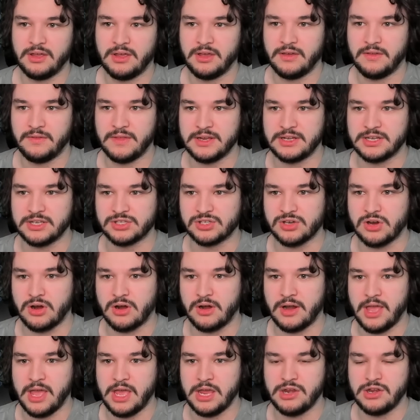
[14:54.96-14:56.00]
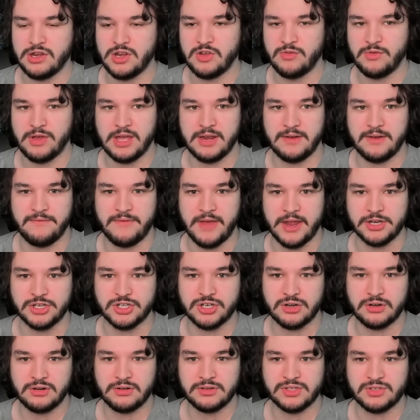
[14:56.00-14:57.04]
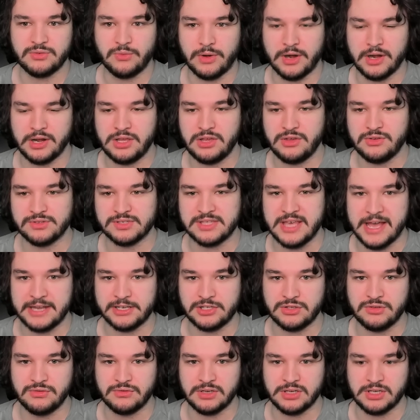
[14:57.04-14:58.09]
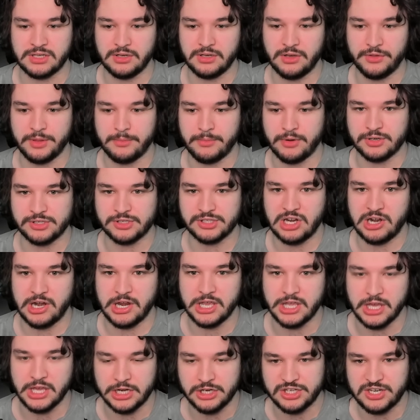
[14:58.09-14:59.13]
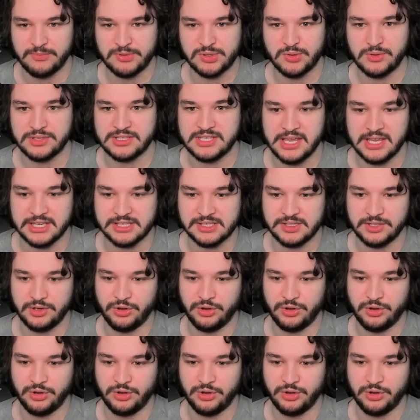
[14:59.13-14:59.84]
They discard a new adventure. So we're going to use that to kill the mercenary gunship so we take as little